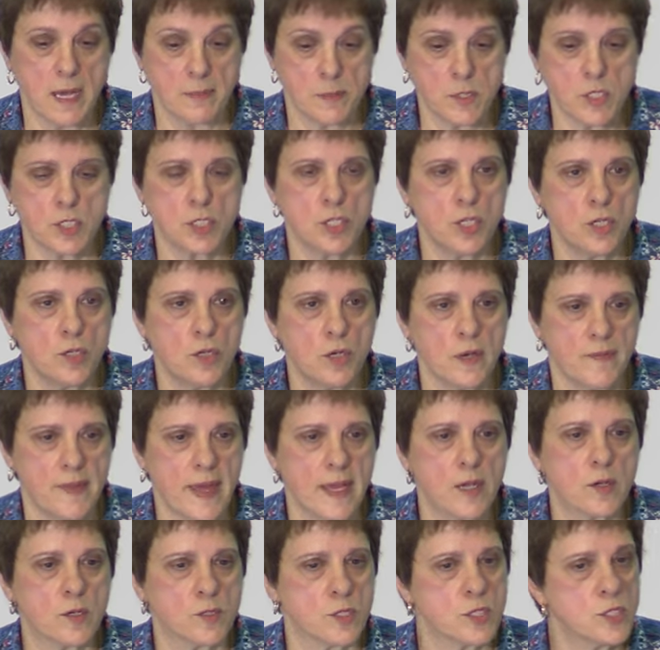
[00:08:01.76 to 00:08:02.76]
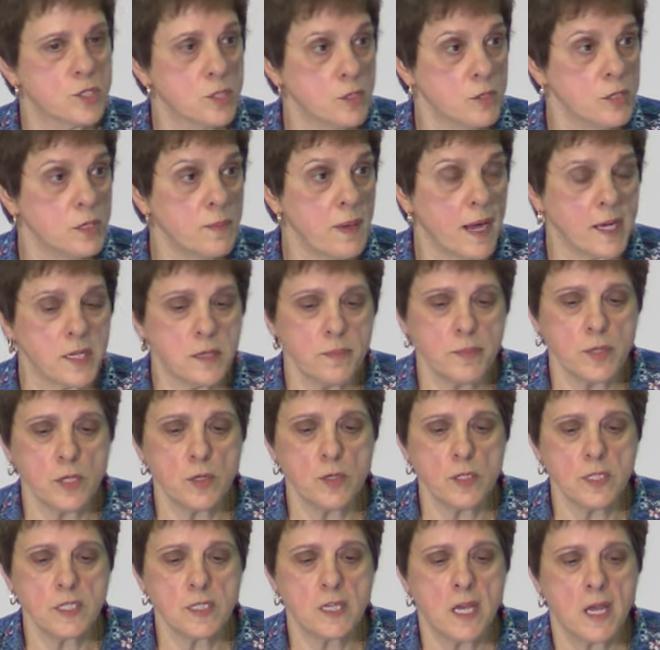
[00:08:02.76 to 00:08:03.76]
comes to you and they're concerned about
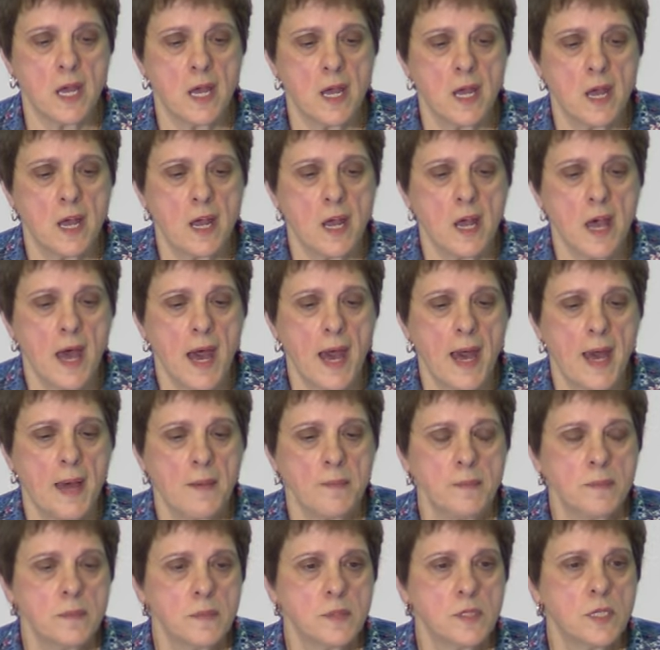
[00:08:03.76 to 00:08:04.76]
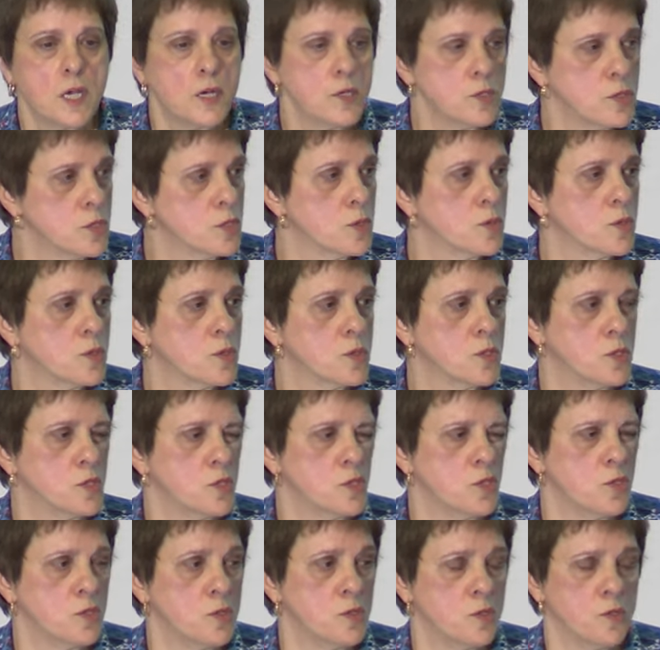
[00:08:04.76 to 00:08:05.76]
abuse, don't talk
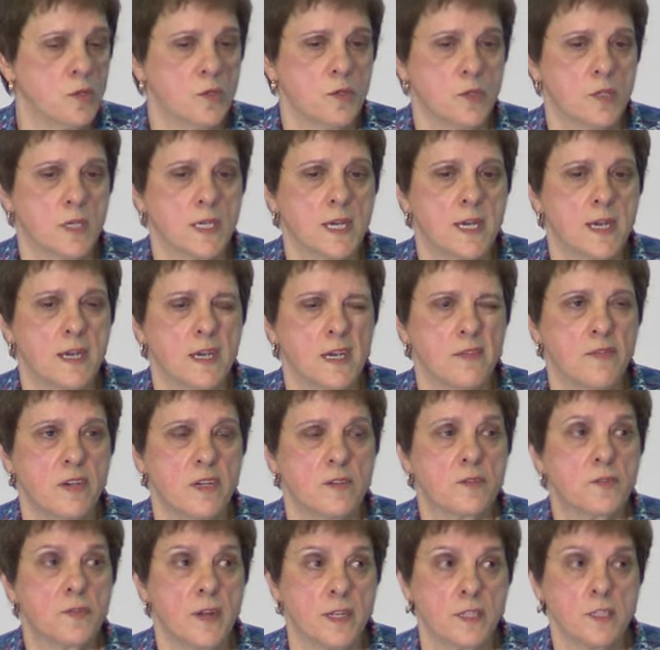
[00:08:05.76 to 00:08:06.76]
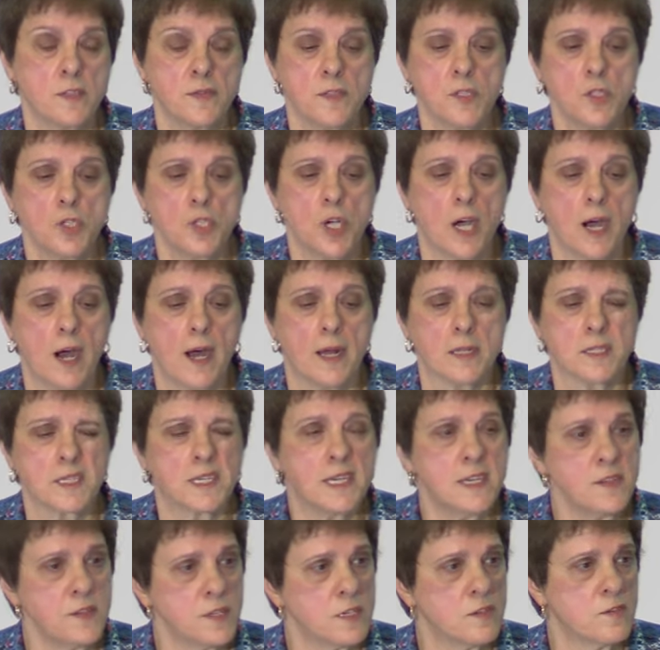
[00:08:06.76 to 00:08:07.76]
to the caregiver in front of the child.
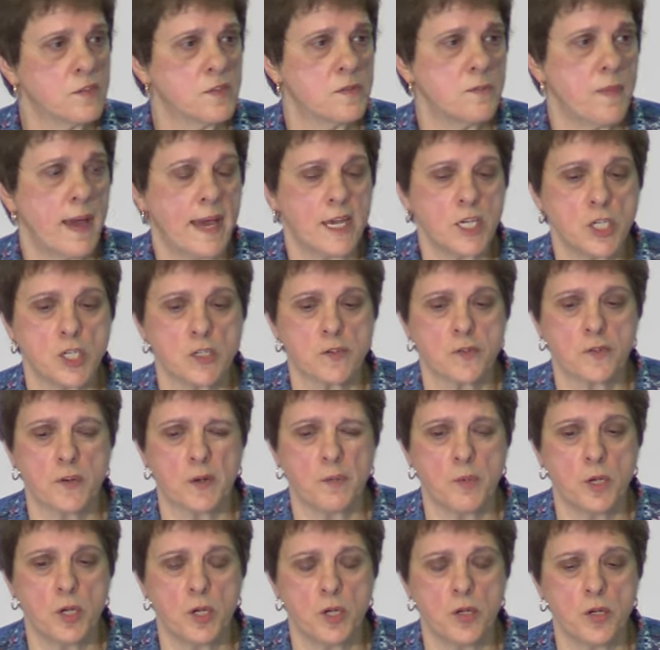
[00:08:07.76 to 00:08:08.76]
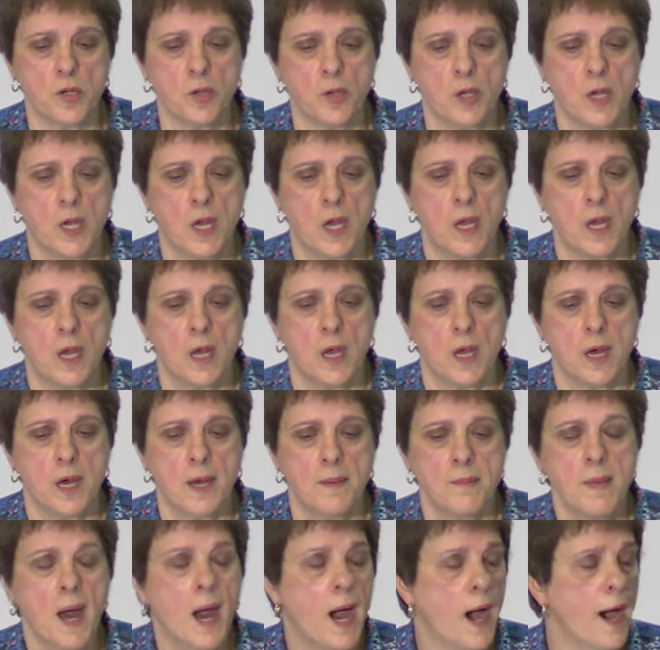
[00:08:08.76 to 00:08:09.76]
Get the information from her.
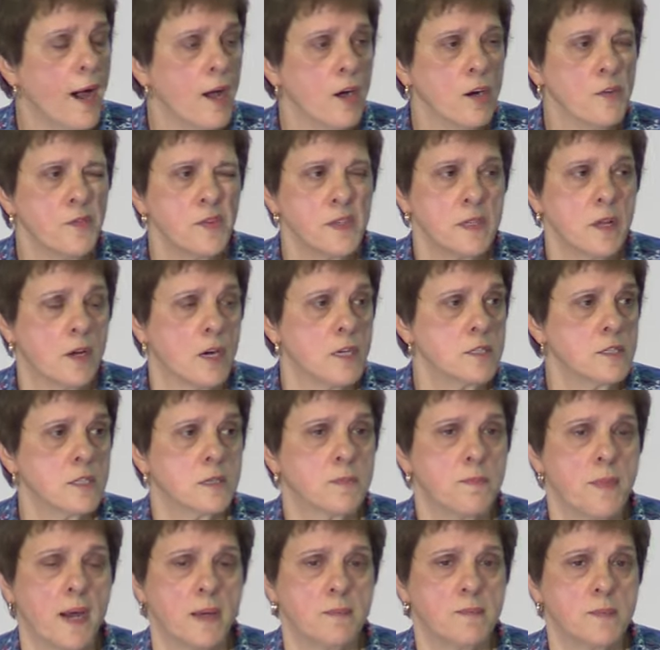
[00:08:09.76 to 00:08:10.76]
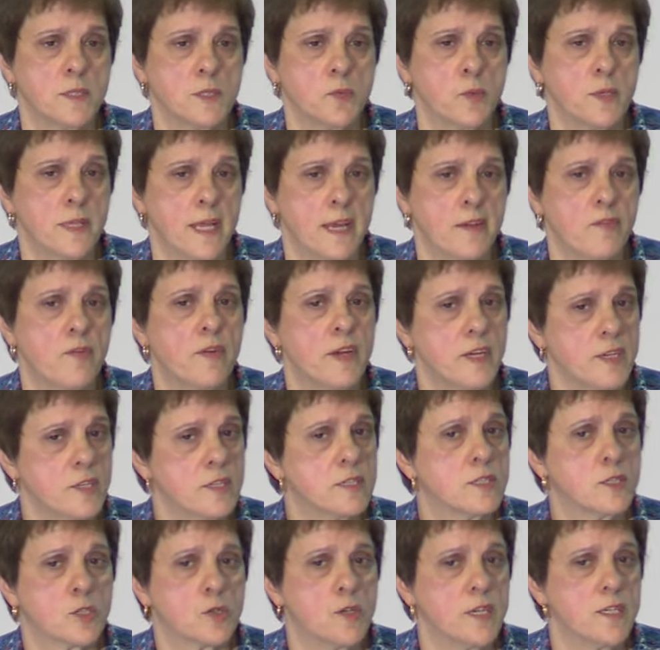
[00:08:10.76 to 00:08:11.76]
I often ask mums when they're very
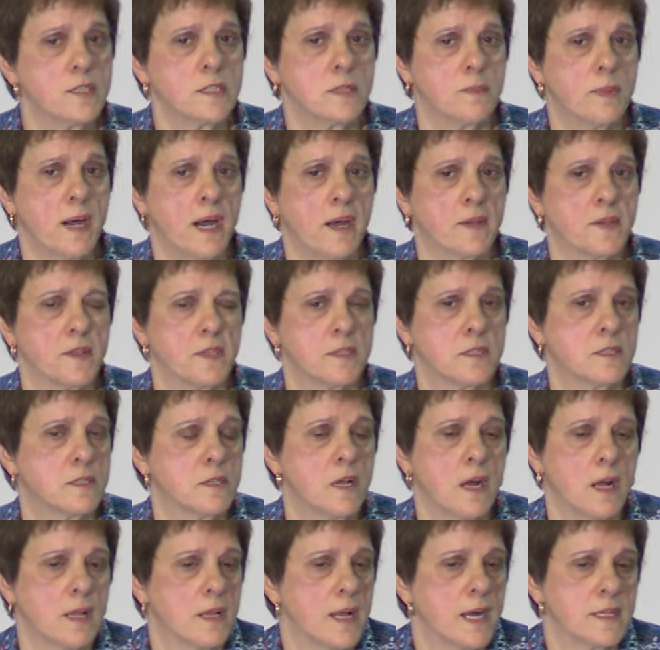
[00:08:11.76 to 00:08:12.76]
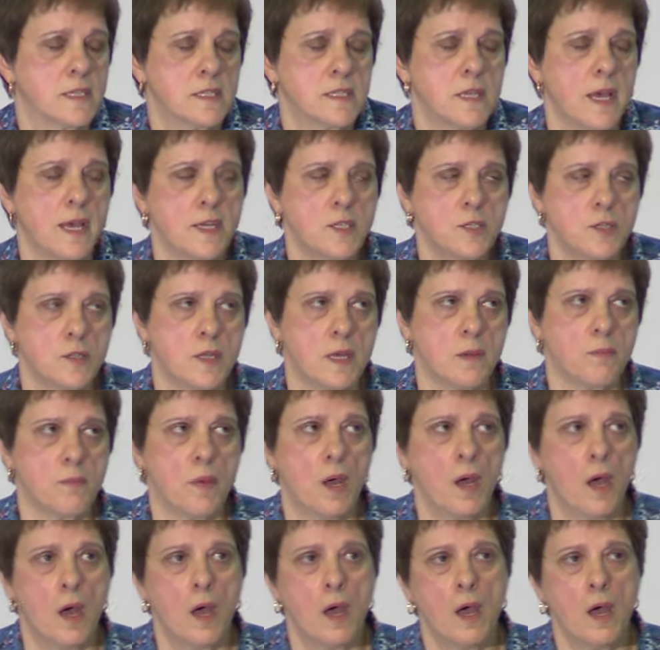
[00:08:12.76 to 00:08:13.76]
distressed about this, and I'd say to them,